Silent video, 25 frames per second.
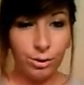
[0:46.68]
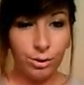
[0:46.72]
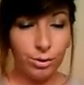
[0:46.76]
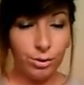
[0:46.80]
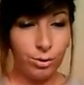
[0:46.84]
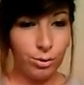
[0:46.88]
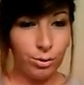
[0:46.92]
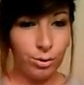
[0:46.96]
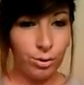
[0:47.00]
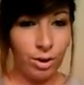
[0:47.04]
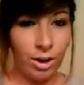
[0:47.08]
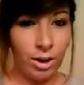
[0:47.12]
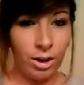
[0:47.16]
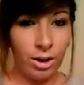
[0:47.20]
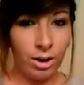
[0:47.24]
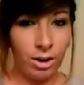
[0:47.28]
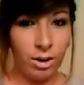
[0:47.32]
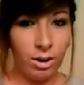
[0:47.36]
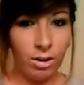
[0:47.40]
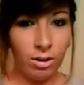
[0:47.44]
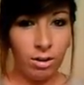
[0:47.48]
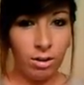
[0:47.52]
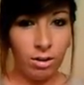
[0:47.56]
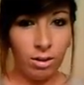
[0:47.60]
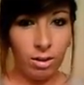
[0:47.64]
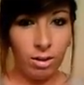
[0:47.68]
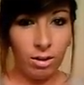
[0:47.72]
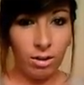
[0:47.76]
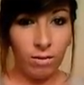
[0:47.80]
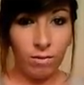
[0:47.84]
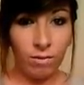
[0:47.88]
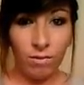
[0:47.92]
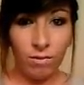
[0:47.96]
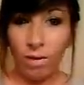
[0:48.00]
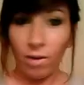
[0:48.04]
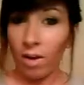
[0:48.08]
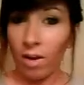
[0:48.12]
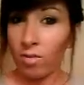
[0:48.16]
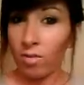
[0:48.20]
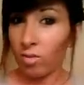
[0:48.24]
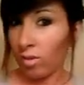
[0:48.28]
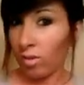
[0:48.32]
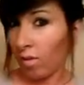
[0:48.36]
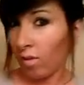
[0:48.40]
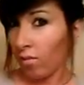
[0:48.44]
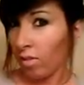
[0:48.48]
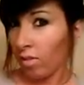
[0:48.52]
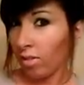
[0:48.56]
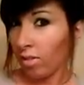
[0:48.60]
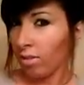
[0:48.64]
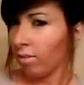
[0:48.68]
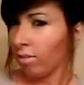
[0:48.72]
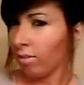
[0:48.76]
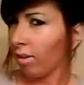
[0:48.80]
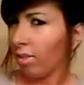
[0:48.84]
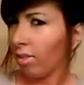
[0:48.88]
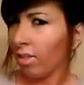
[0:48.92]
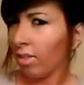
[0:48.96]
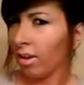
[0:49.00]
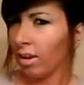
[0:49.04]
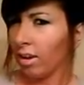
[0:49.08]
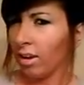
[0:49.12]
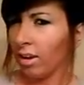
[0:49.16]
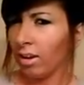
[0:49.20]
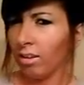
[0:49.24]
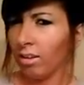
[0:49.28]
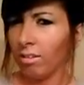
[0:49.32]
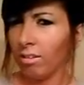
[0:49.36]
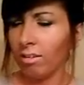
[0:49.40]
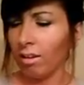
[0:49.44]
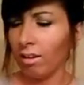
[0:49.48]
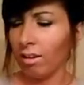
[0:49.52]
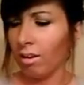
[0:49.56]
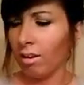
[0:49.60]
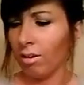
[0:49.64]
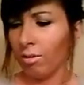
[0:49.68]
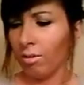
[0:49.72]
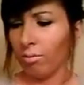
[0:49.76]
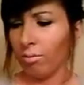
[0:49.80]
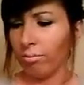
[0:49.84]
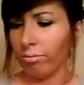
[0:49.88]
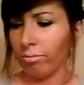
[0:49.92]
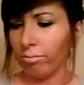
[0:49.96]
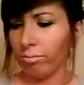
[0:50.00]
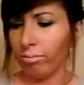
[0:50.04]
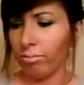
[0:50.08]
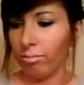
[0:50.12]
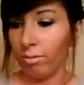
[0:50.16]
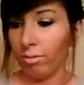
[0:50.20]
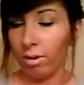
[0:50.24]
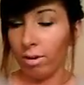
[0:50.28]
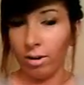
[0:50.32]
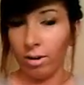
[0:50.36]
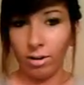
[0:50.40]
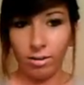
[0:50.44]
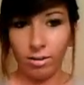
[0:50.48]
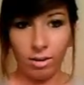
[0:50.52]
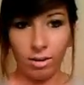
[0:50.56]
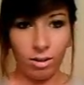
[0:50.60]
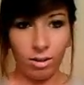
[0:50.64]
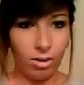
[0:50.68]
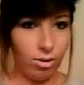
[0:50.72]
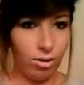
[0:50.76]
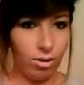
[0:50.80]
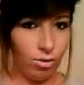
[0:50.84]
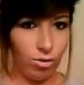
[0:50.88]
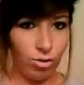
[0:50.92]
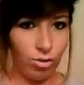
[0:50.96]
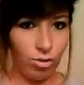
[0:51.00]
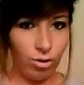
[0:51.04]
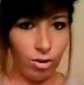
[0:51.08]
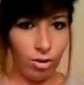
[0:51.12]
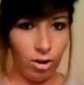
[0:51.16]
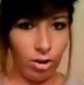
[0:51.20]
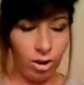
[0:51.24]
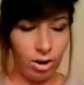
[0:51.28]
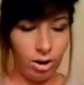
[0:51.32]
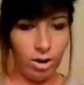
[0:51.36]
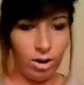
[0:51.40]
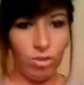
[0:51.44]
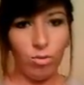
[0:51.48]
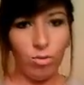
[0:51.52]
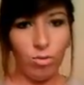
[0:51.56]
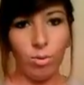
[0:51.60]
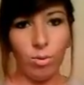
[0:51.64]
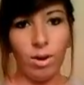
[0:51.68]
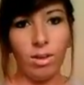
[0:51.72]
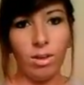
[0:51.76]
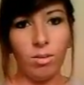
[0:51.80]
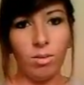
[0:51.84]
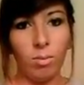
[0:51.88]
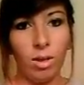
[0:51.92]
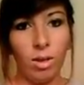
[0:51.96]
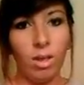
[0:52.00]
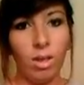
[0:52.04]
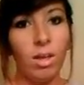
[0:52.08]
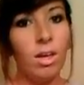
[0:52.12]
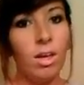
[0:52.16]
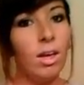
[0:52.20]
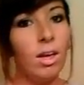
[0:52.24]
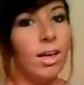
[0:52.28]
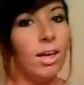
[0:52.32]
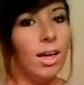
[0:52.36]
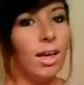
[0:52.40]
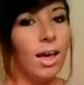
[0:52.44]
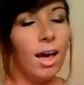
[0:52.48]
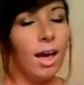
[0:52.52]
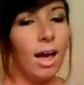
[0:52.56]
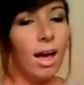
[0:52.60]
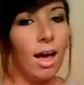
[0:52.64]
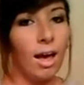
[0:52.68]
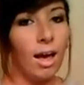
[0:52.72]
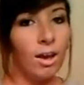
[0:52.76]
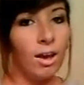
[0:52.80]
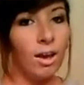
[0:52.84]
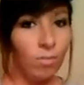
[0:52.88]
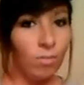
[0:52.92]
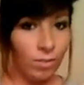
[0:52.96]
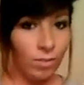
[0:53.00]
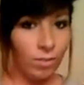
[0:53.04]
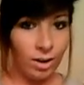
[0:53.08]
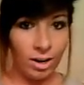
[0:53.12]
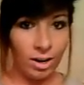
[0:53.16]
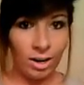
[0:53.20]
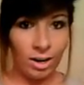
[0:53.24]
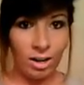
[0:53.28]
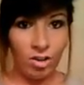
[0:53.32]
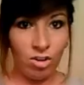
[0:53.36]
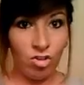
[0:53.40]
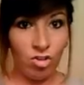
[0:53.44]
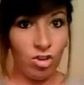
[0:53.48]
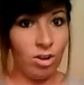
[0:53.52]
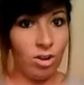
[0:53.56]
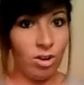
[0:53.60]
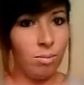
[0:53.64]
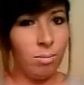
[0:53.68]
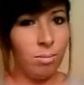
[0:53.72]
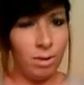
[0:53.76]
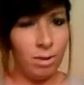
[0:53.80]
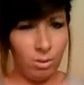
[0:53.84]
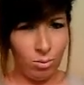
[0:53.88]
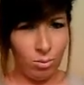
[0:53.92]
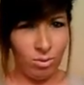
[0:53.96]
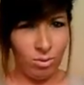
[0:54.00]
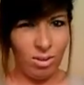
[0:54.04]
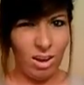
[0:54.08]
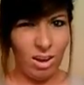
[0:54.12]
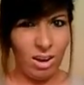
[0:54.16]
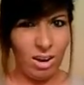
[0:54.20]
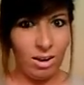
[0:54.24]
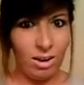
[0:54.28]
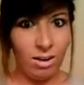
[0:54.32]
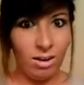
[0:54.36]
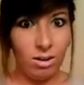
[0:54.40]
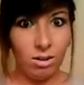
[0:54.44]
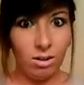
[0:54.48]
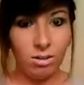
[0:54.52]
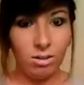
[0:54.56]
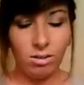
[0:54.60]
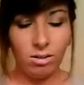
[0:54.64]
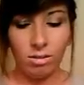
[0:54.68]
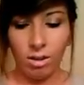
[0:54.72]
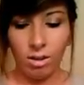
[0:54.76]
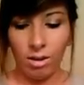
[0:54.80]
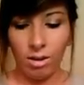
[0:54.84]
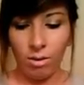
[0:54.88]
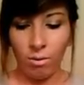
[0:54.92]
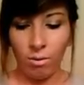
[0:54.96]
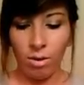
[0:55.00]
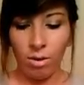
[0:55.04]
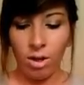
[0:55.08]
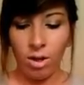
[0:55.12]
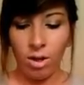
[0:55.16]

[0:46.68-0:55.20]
crud 5/7 I think it is. I'm not exactly sure on inch-wise, but I could fit an inch in, but it was tight. So